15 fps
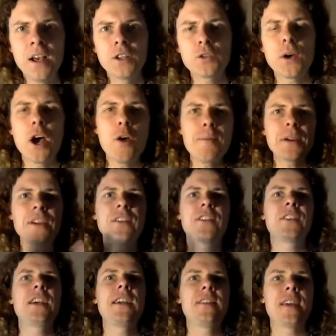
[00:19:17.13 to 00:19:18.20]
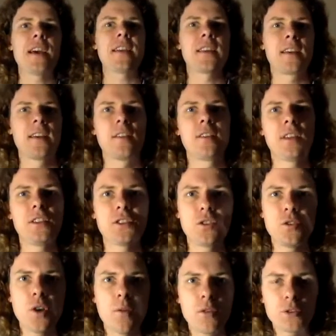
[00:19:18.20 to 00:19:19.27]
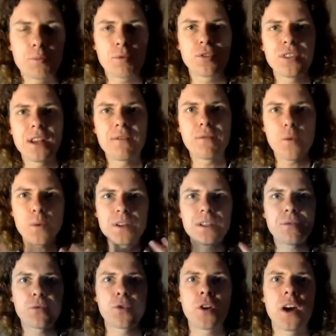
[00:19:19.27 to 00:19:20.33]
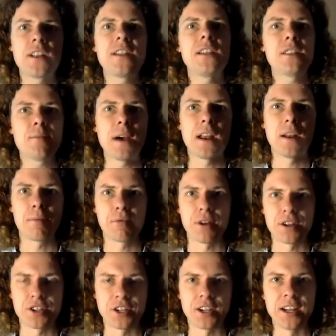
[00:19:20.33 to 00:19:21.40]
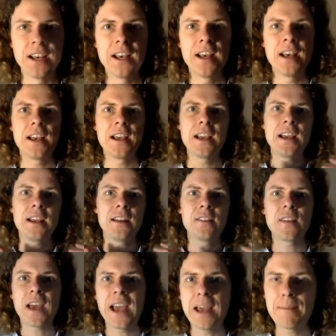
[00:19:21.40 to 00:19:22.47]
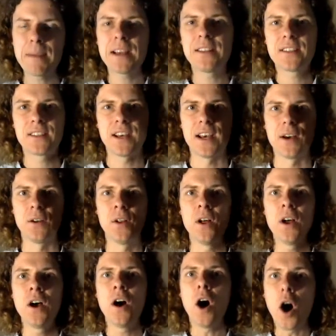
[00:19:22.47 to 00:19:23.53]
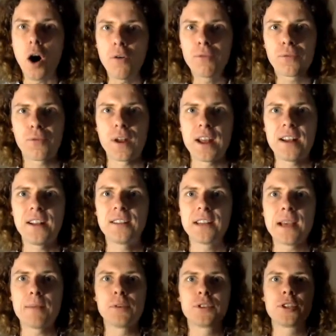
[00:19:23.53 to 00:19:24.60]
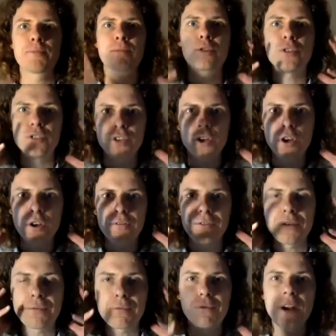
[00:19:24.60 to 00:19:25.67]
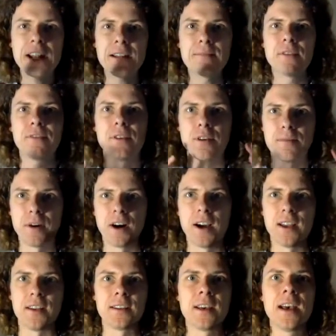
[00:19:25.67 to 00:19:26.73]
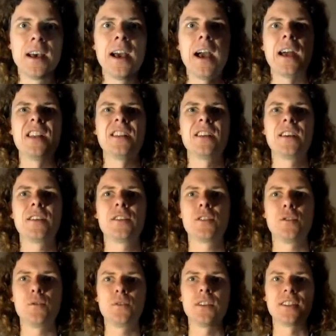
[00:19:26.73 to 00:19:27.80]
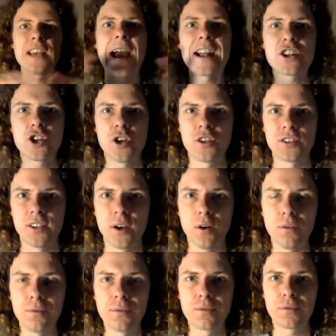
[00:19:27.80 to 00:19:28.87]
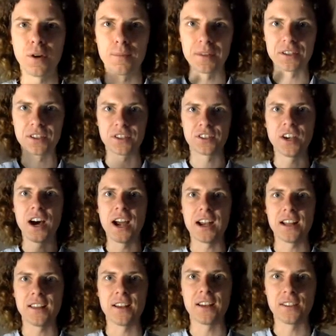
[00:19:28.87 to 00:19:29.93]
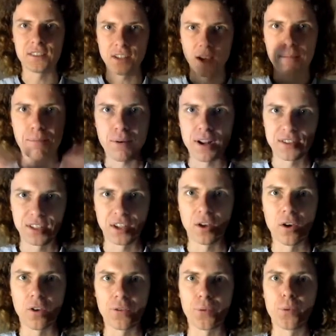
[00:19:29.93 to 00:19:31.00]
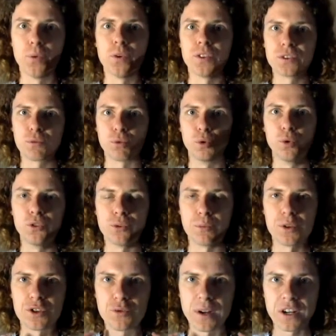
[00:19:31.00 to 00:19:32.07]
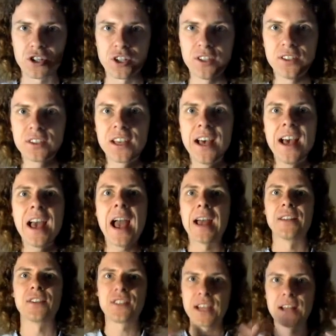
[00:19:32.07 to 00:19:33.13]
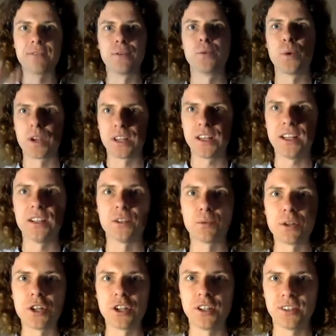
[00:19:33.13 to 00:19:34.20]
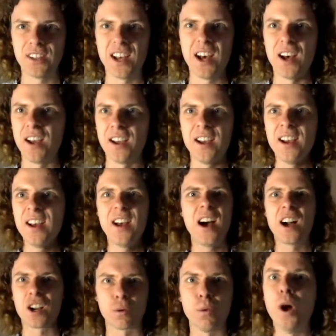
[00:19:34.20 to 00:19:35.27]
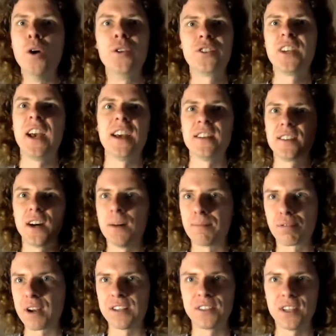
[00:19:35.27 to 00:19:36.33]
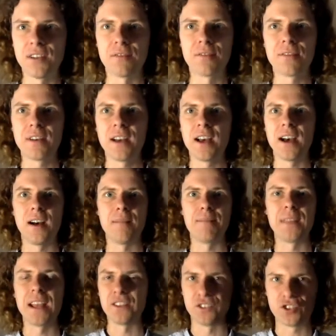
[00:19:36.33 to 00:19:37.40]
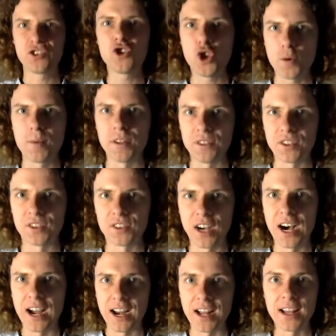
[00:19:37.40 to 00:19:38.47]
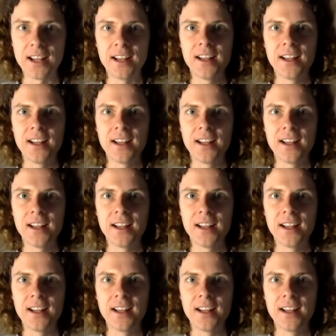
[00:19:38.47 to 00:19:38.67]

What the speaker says: So I hope you can see that these two novels present very different ideas about oppression. In The Handmaid's Tale, Offred is able to preserve the freedom of her mind and to detach herself from the society that is oppressing her through all its rules and restrictions and see it for what it is, which is a gross and oppressive and stupid society.